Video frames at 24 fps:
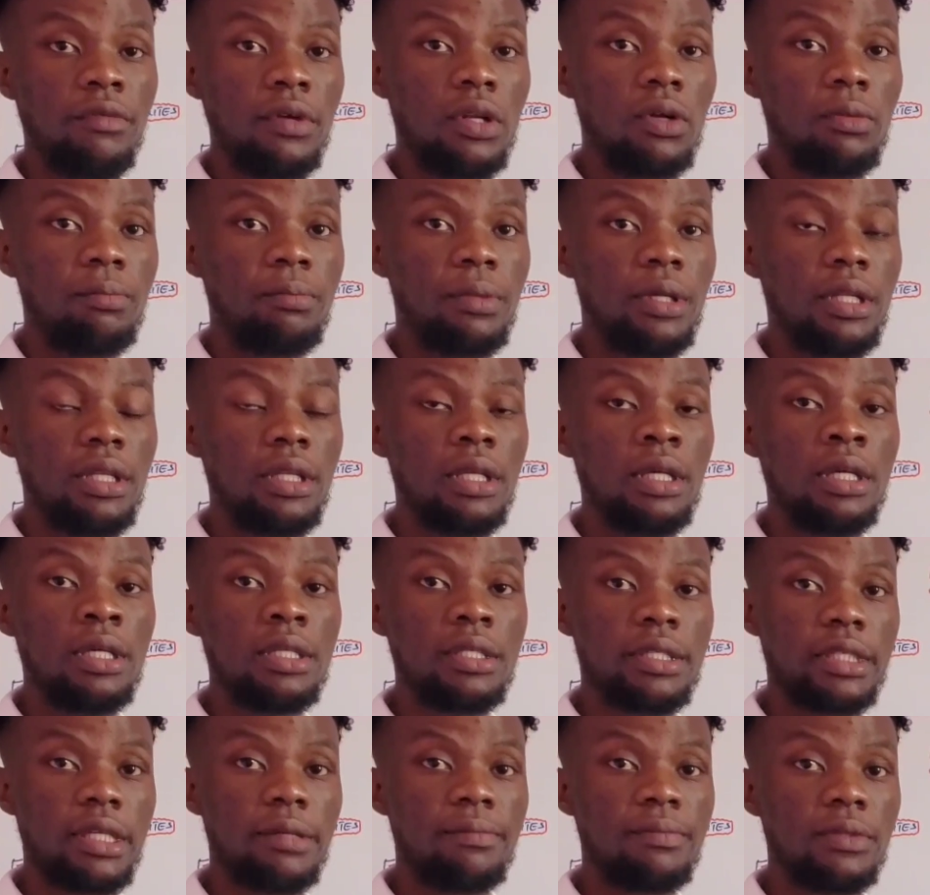developing
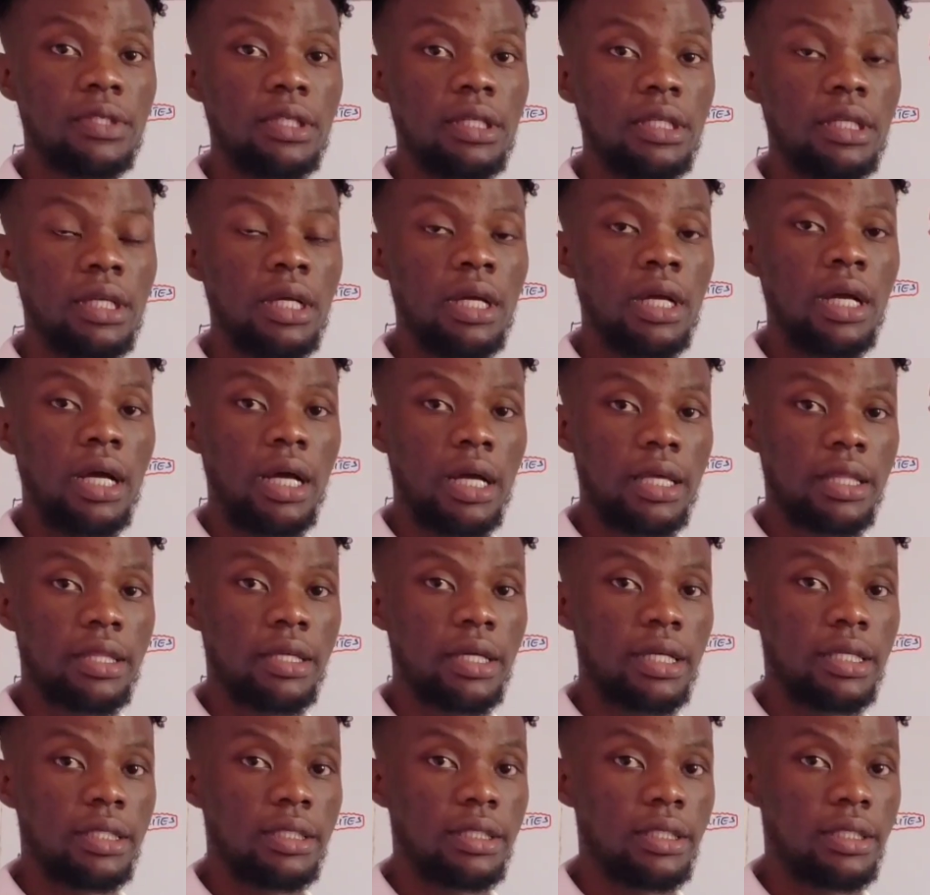septic
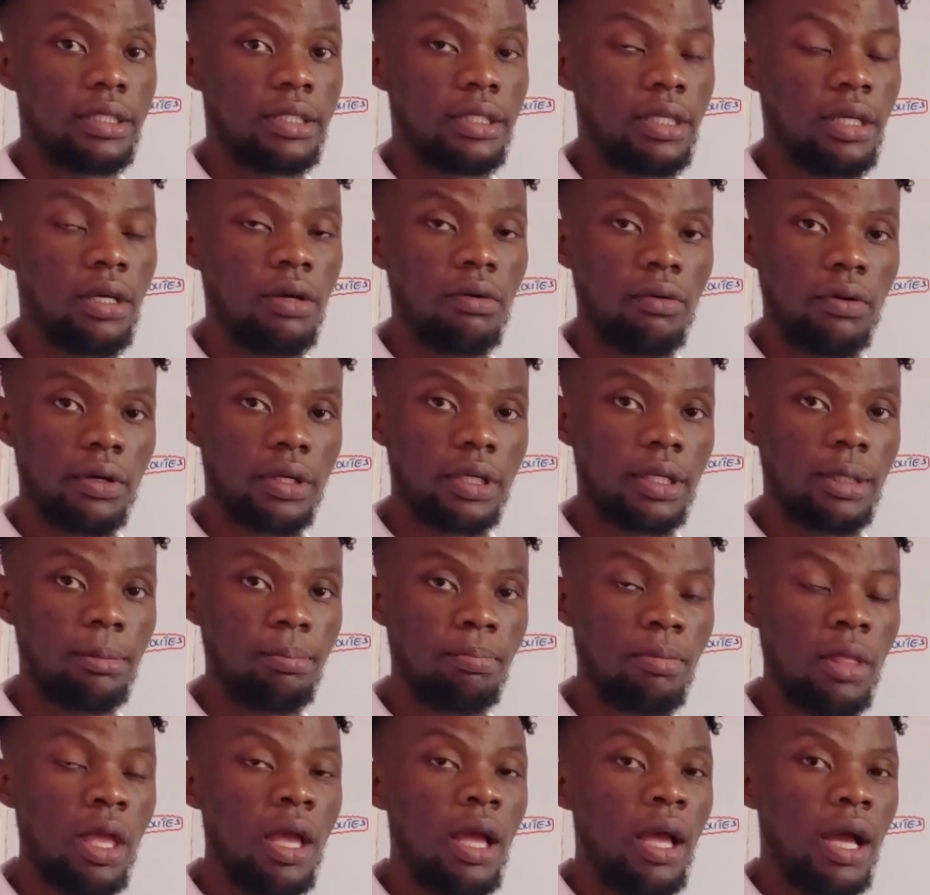arthritis. Okay,
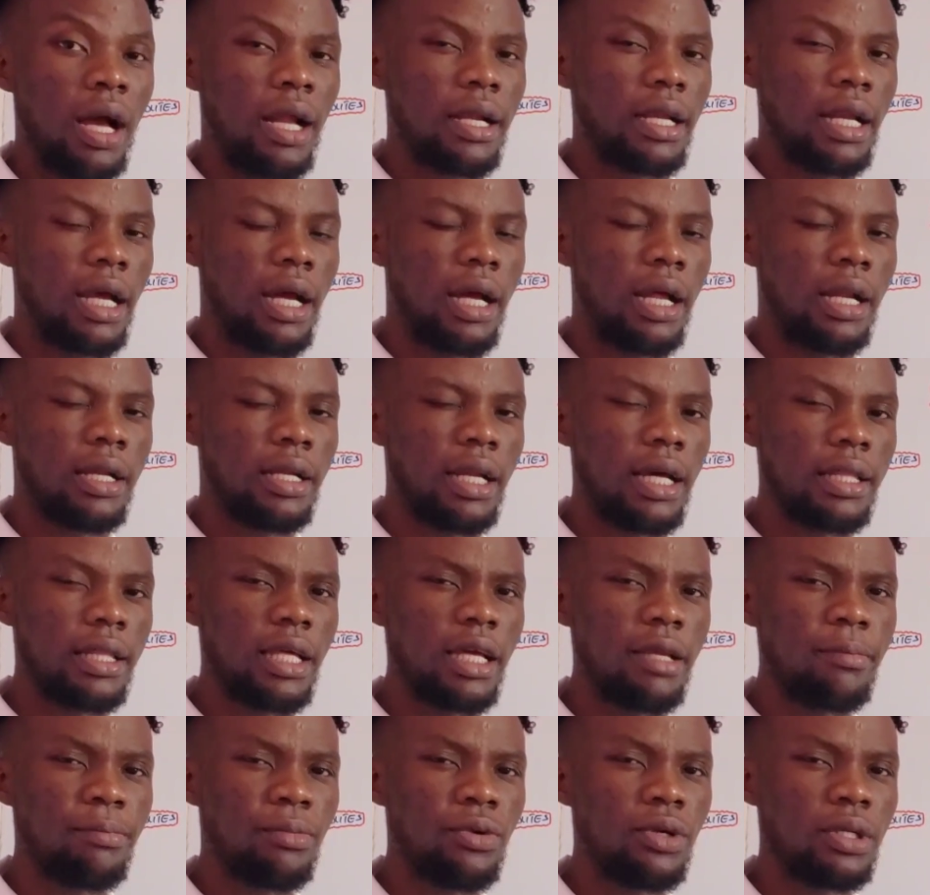and
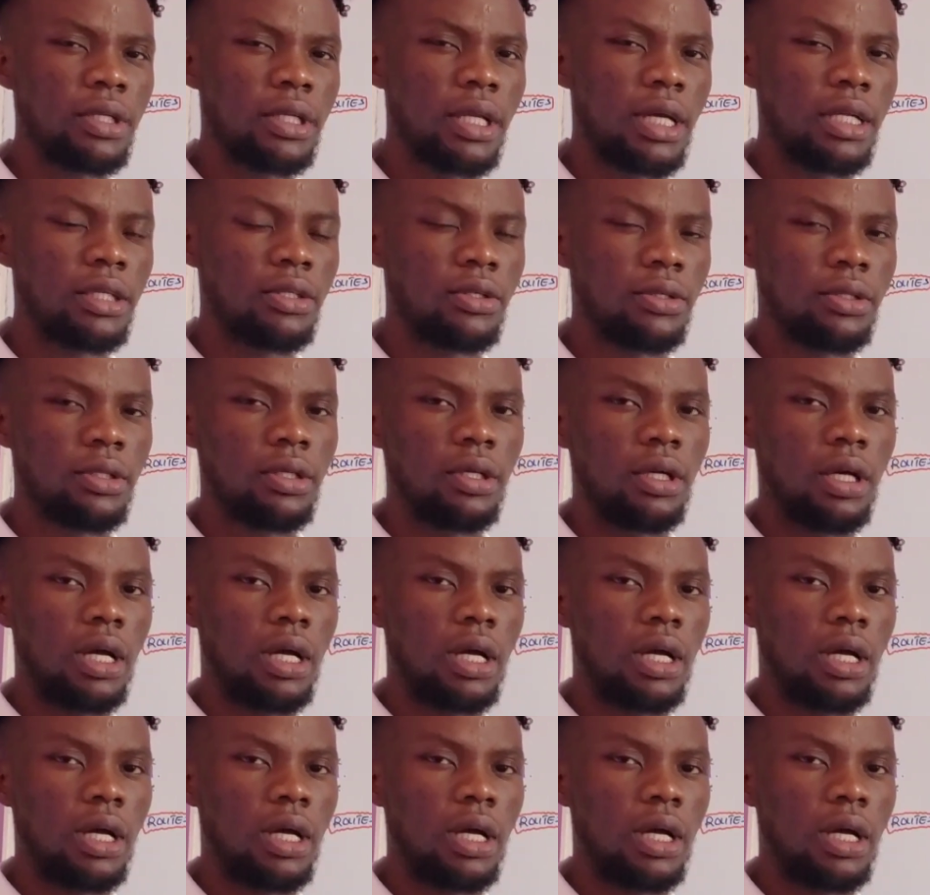another important